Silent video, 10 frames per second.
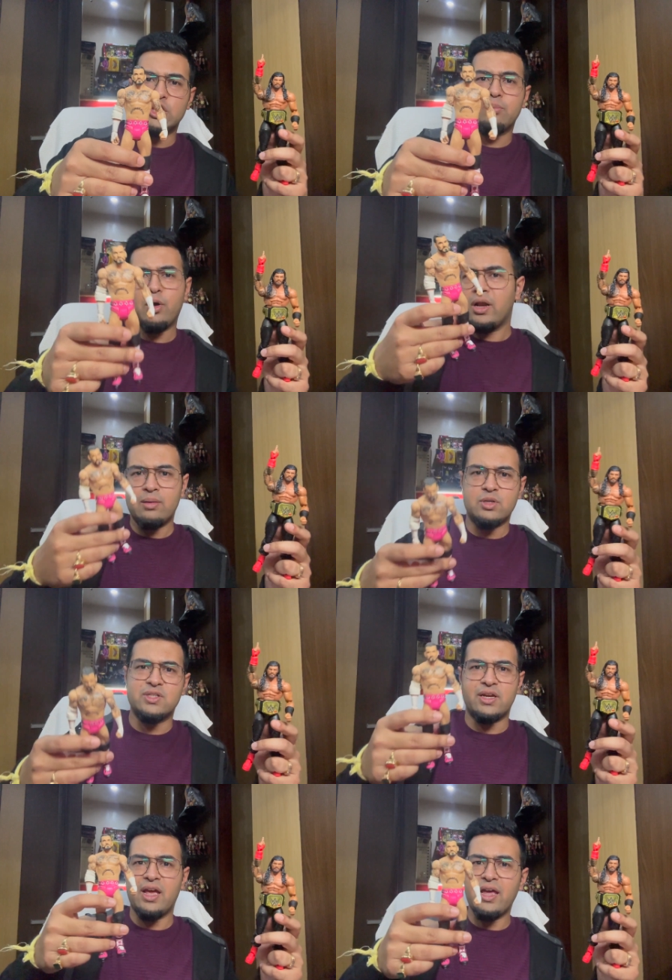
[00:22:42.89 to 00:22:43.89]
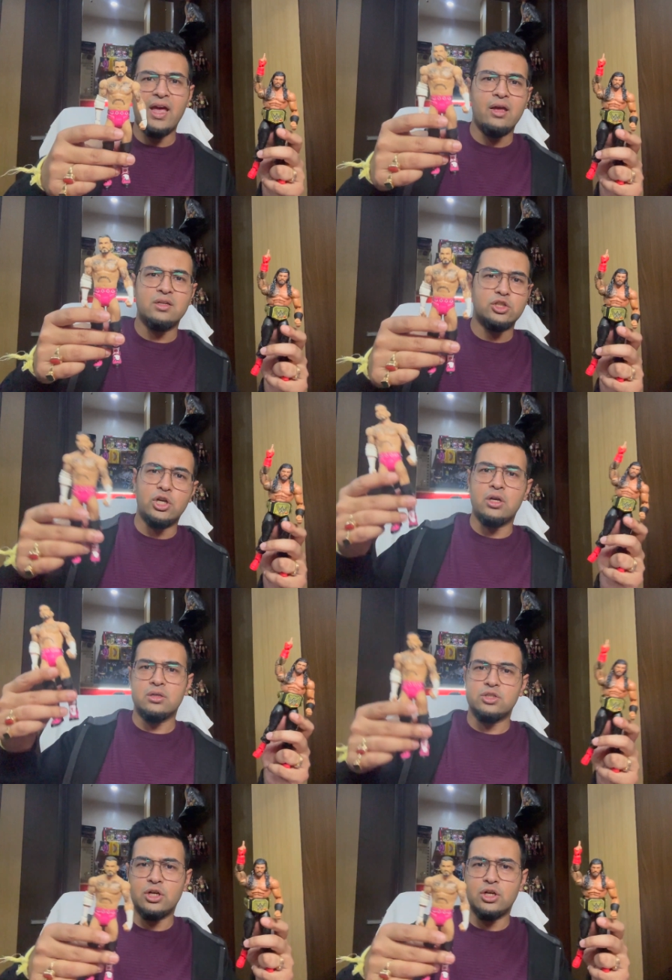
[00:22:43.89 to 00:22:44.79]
And Paul Heyman said, yeah, sure